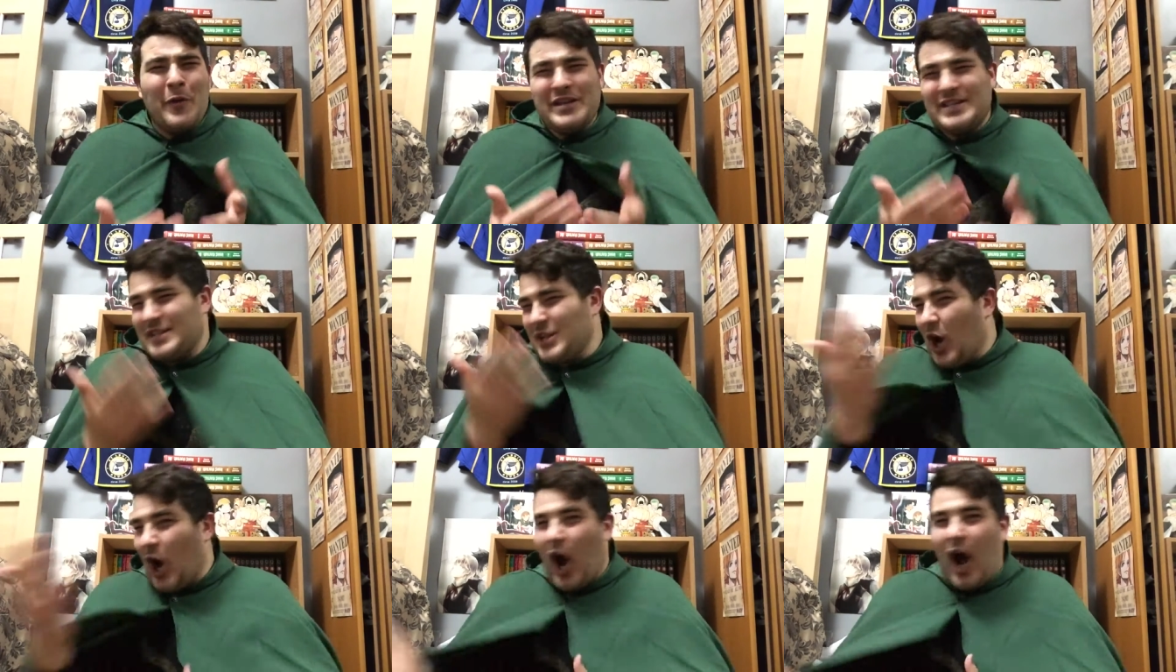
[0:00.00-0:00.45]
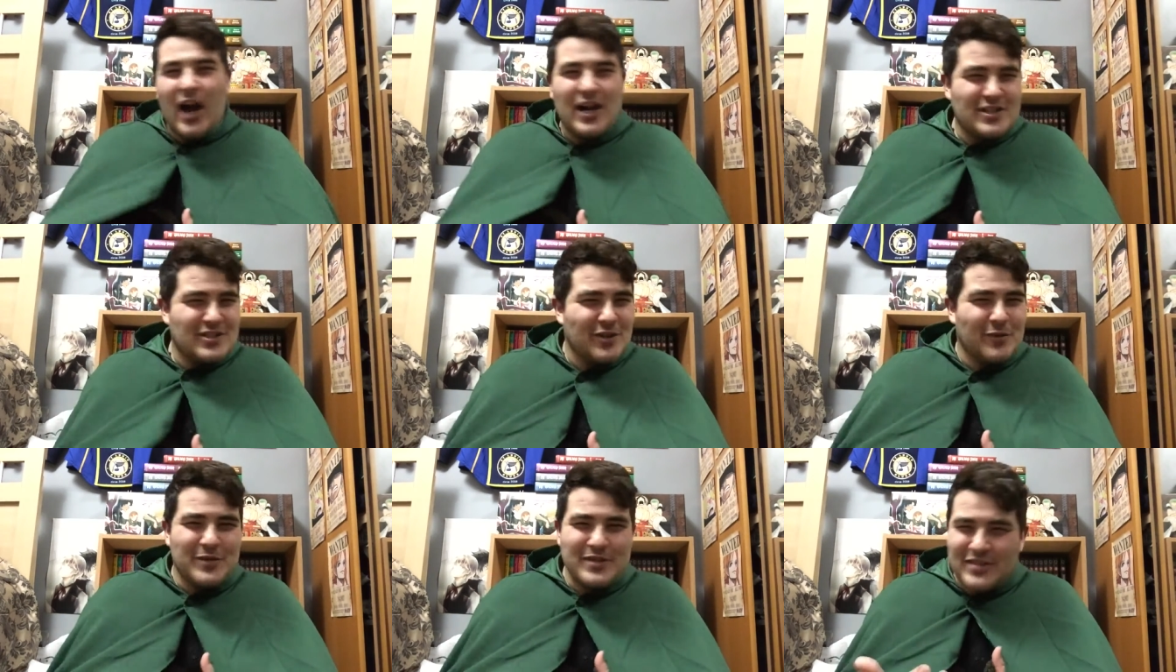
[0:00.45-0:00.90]
we see Hawk
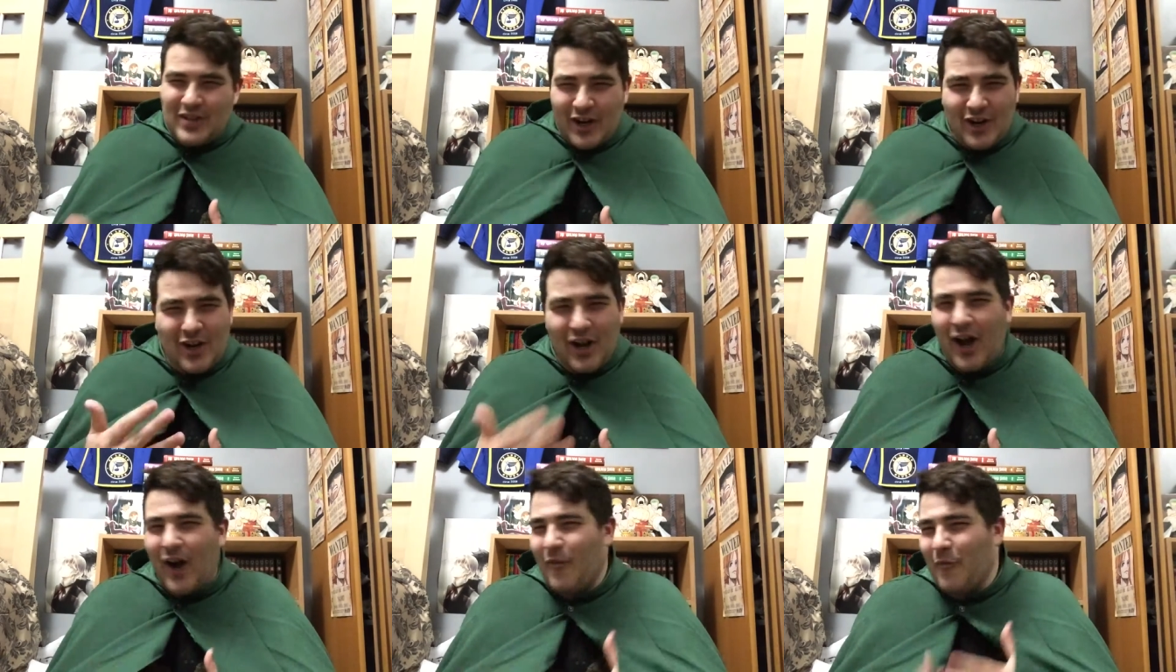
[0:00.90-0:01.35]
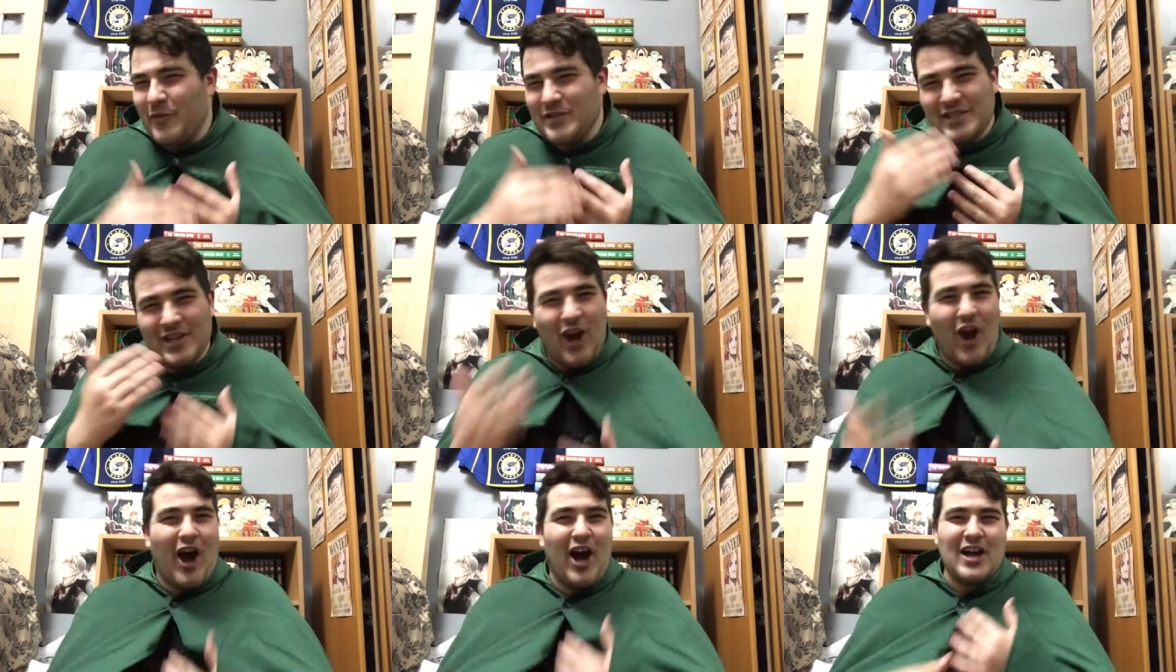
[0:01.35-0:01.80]
so we start off, we
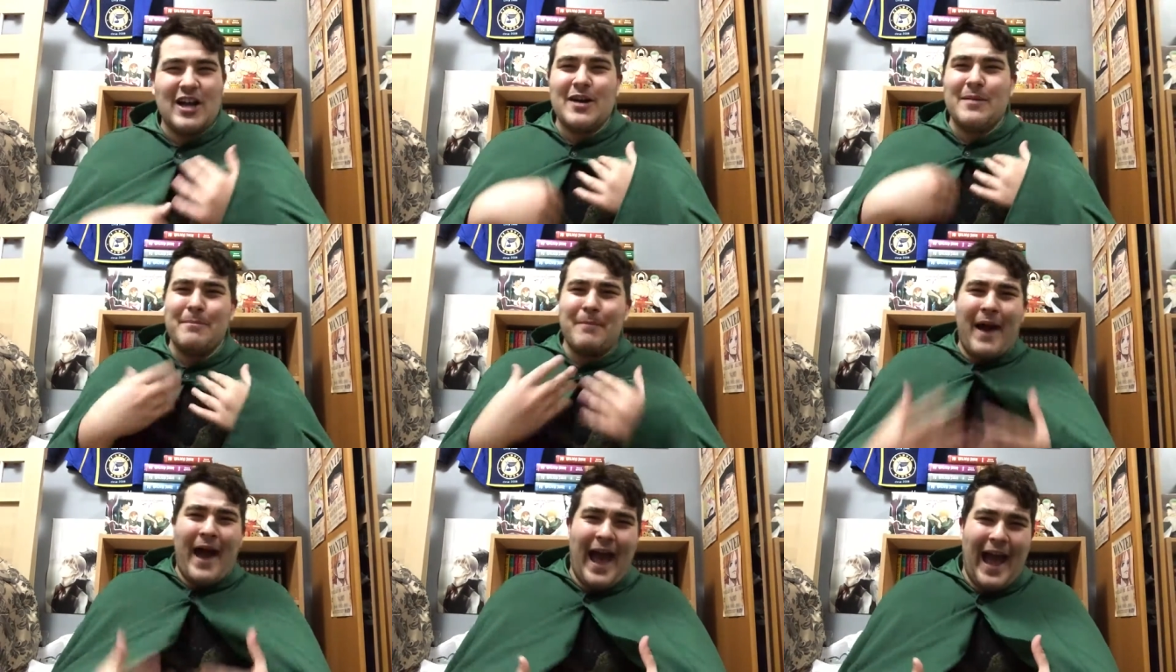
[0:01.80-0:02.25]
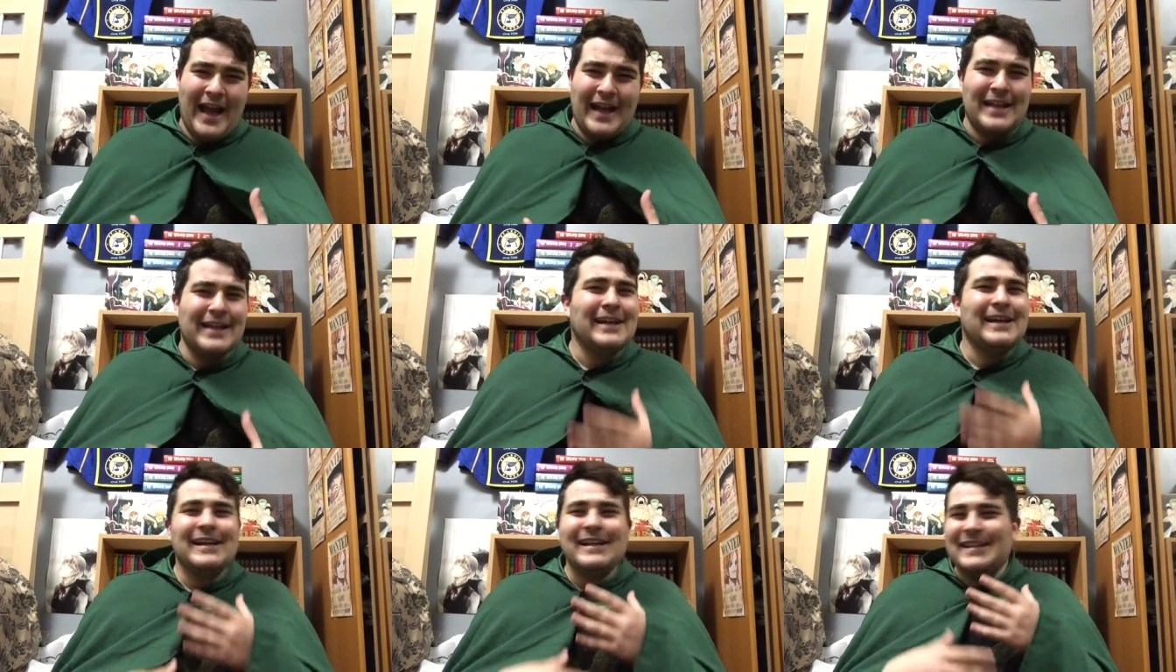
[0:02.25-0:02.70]
see Hawk come back,
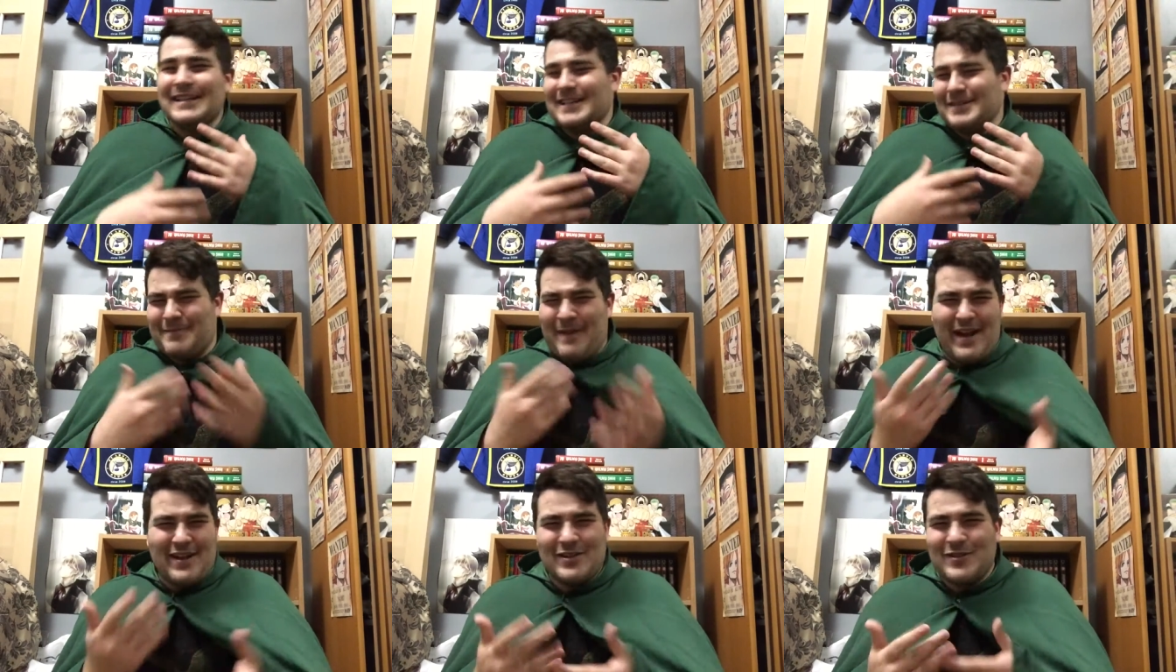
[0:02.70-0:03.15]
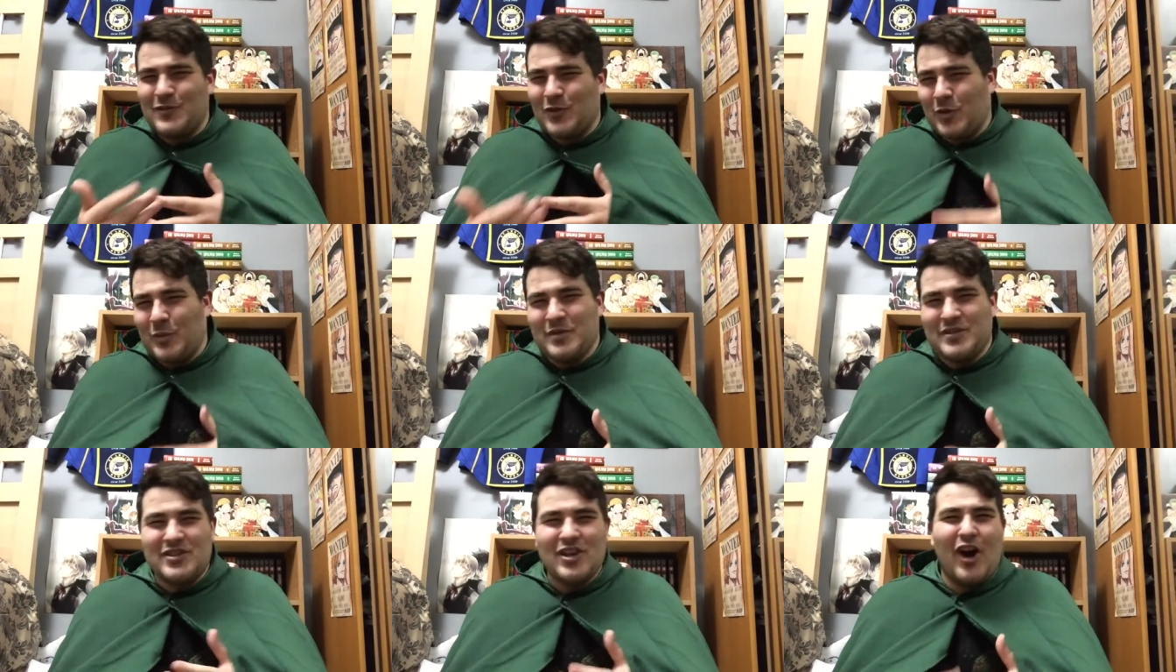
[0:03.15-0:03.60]
get back to
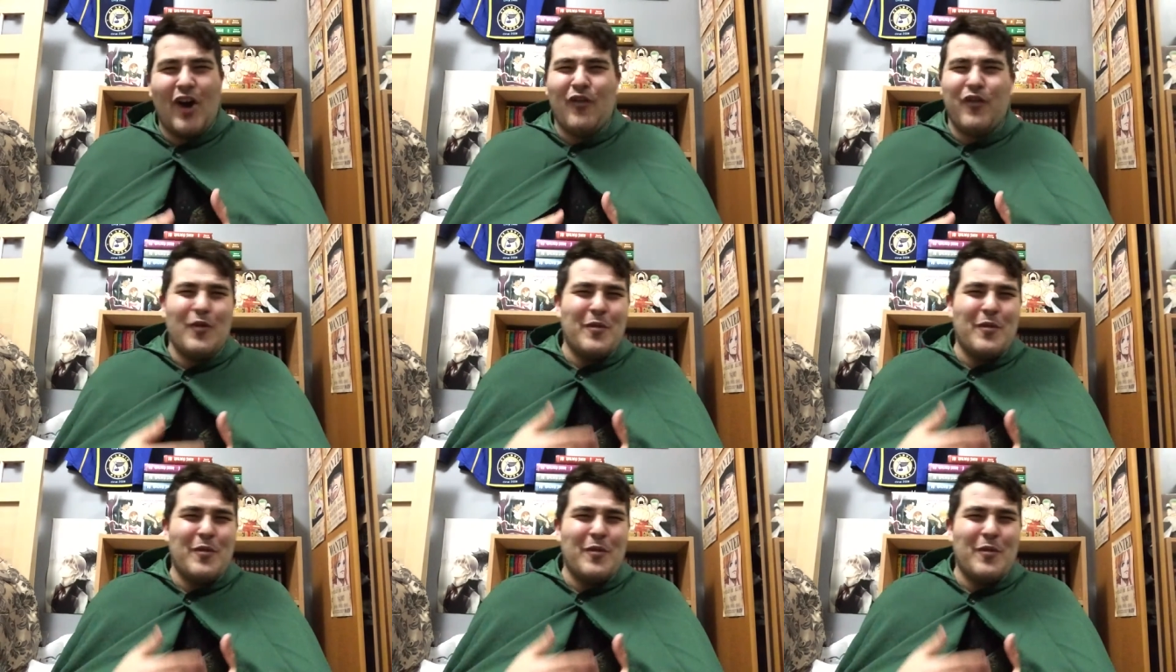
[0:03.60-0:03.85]
normal self,